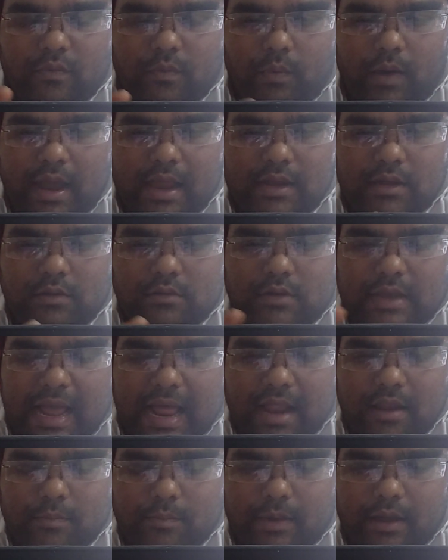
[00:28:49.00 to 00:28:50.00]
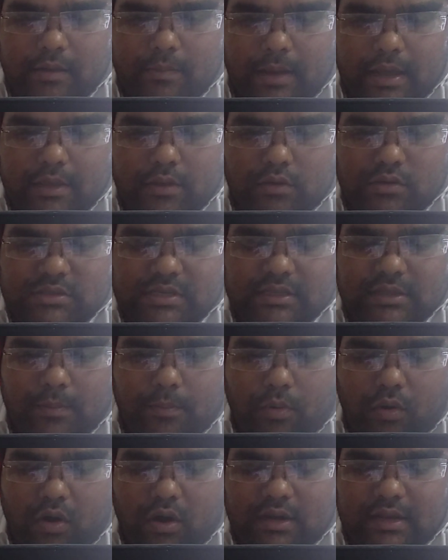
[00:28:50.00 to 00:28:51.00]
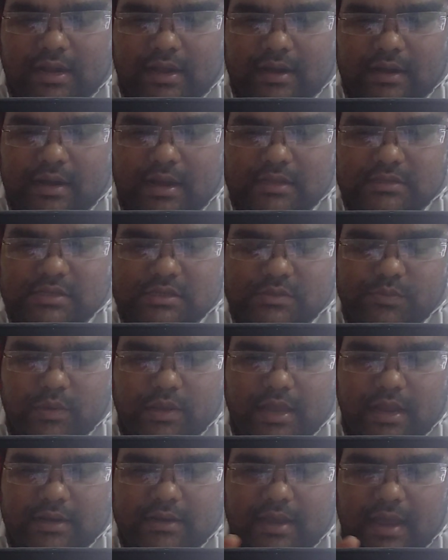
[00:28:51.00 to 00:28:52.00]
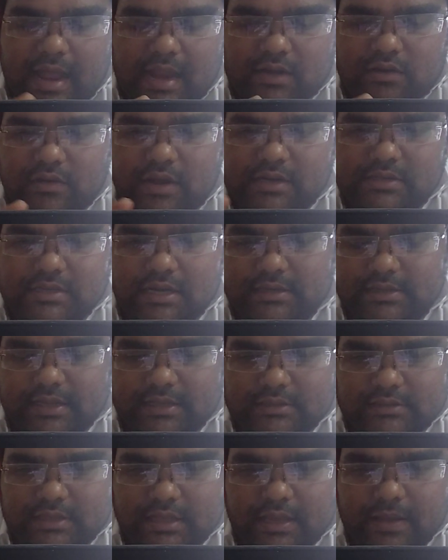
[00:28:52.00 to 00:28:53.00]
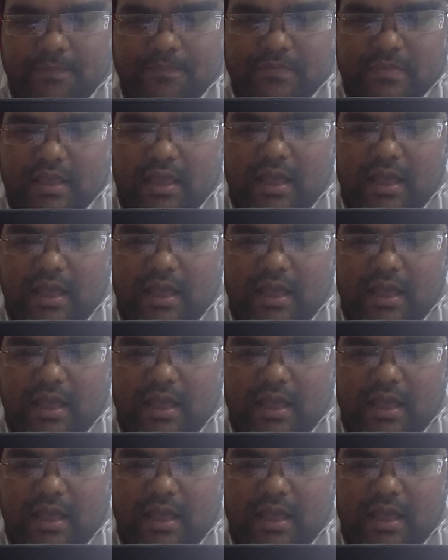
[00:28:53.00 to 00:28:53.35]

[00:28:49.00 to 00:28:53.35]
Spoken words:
while by using the Bolton analysis we can calculate certain thing